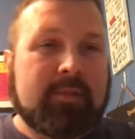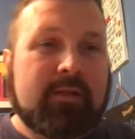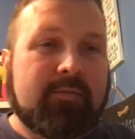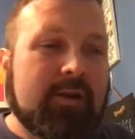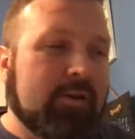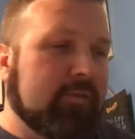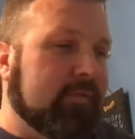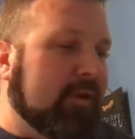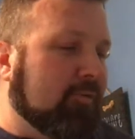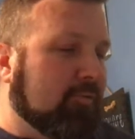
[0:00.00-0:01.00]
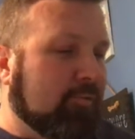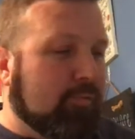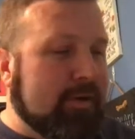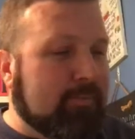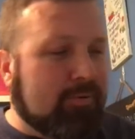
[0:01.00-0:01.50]
They're
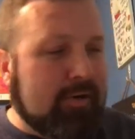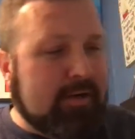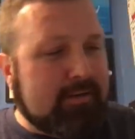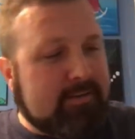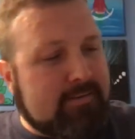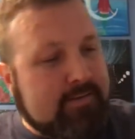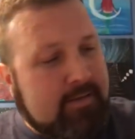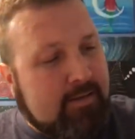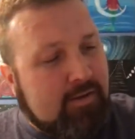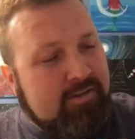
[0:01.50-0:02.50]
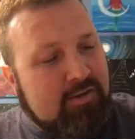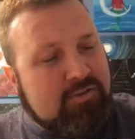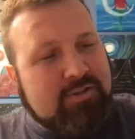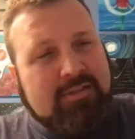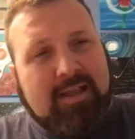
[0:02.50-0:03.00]
reprints. They're
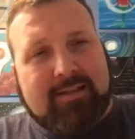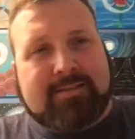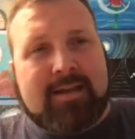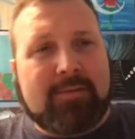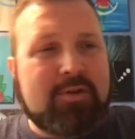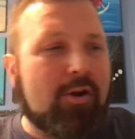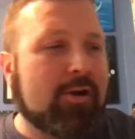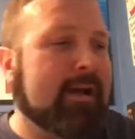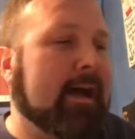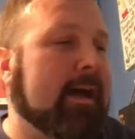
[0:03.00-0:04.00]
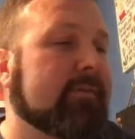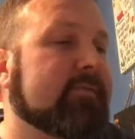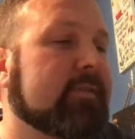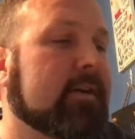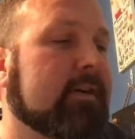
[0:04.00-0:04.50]
just like the Topps Archive.
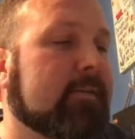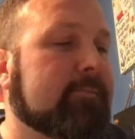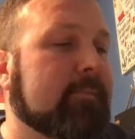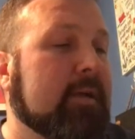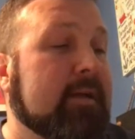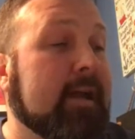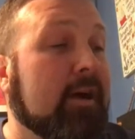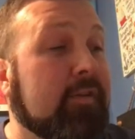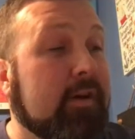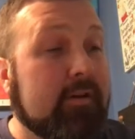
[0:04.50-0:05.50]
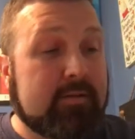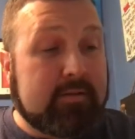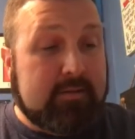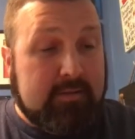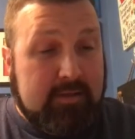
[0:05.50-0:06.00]
Now
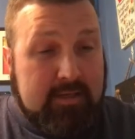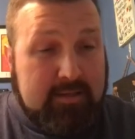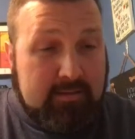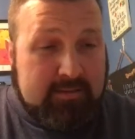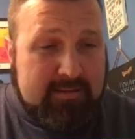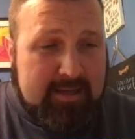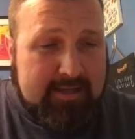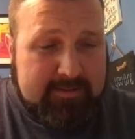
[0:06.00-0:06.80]
it looks like